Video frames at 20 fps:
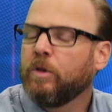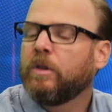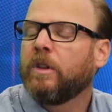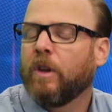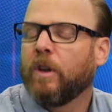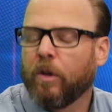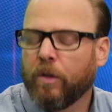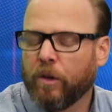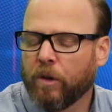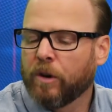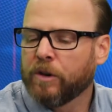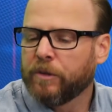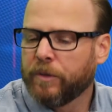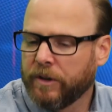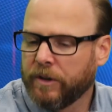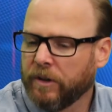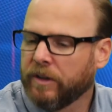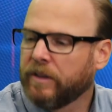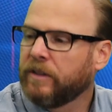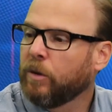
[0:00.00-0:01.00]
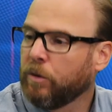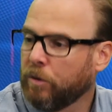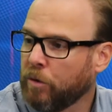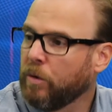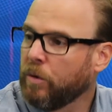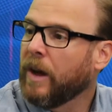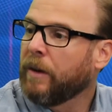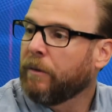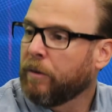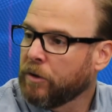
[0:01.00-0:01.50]
you, all the large facilities still
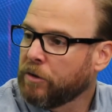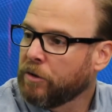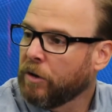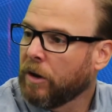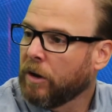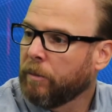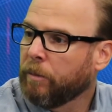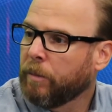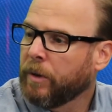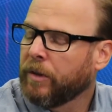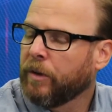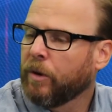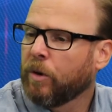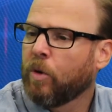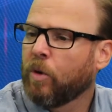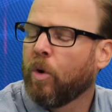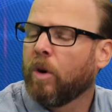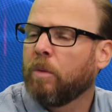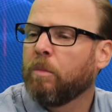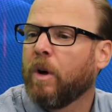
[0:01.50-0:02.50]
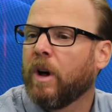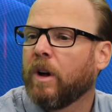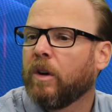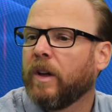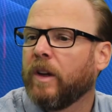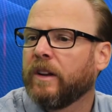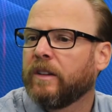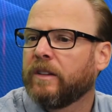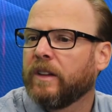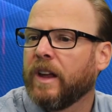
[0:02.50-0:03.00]
do that for sure, but their core
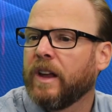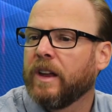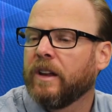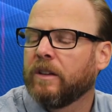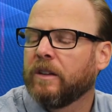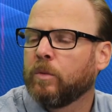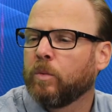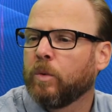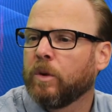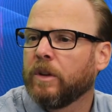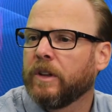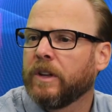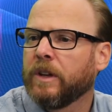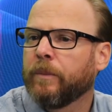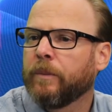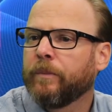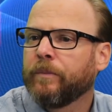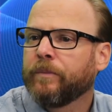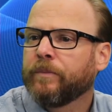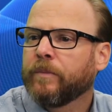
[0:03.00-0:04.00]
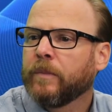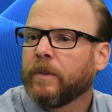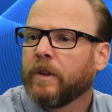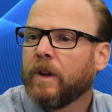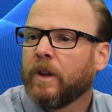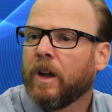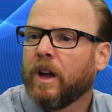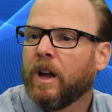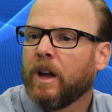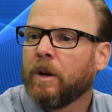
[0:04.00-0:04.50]
model, I'd say, is really
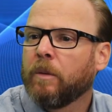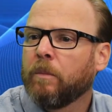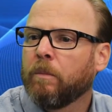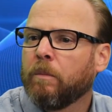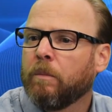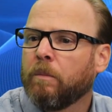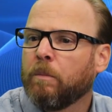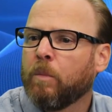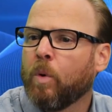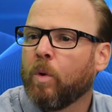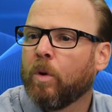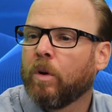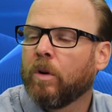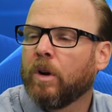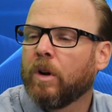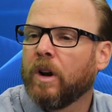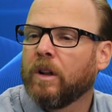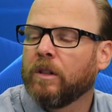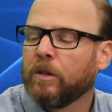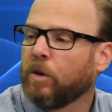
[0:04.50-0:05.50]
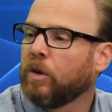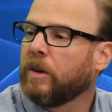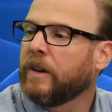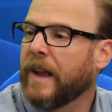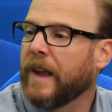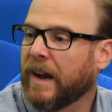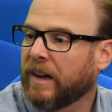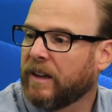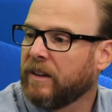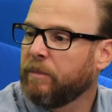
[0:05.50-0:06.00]
um, more alert
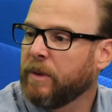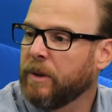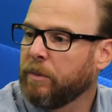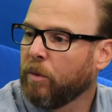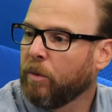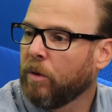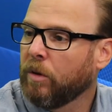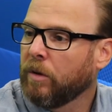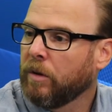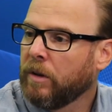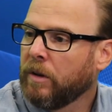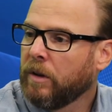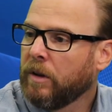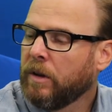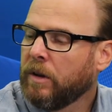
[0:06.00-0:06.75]
and active people.